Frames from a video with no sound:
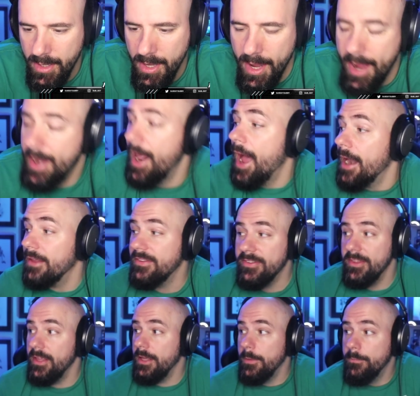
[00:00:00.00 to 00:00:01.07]
and
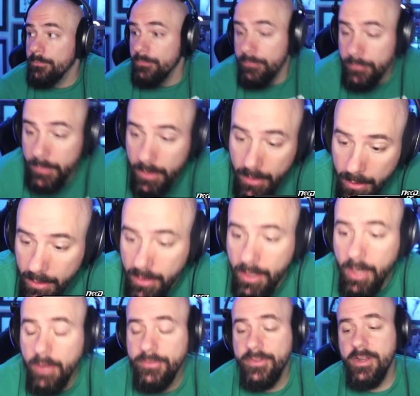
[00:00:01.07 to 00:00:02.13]
honestly,
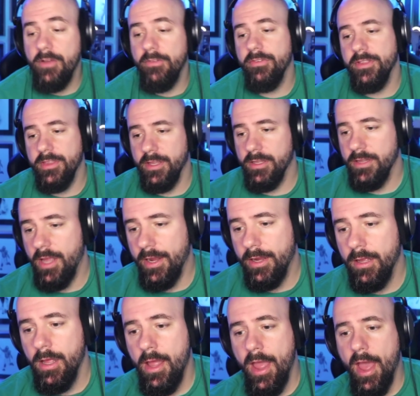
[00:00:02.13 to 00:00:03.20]
here's another thing. Like,
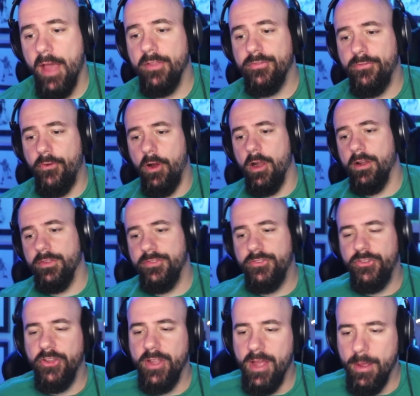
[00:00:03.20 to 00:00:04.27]
as far as
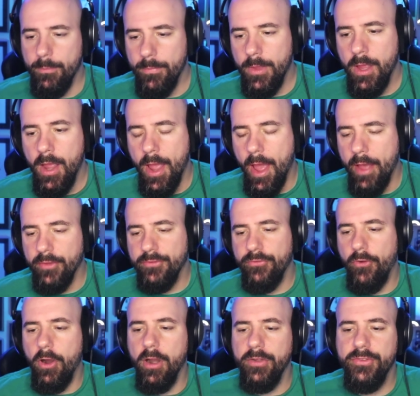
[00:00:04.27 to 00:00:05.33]
GM, as
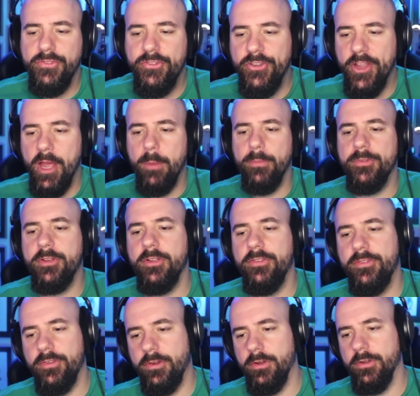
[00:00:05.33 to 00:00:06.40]
far as GM's
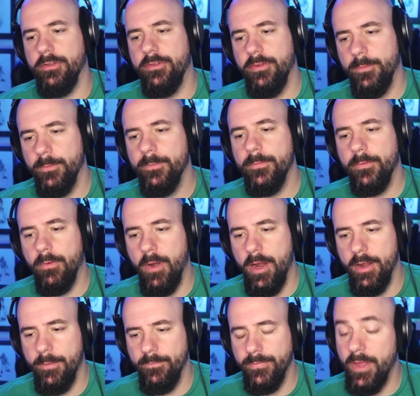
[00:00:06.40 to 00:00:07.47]
concerned,
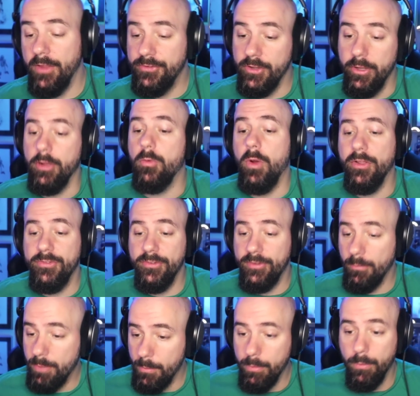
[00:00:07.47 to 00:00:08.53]
right? That's a good question.
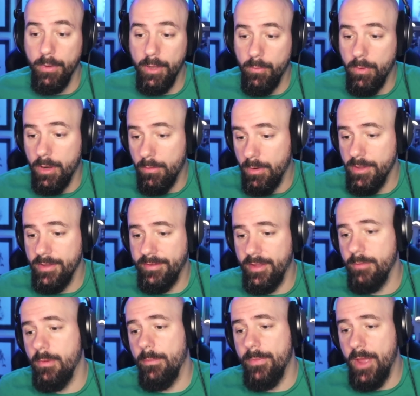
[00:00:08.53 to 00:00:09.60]
Some people really want to run the
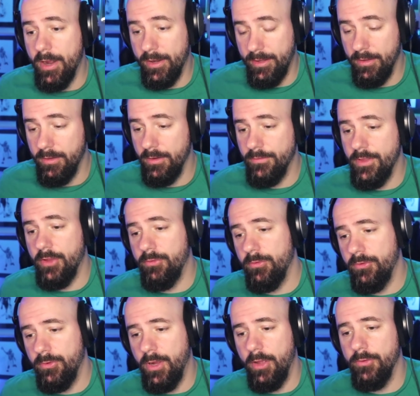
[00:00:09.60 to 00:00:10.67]
team. I'm not killing if that's what
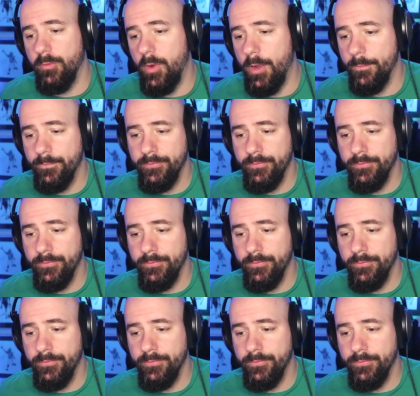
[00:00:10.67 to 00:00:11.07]
you guys want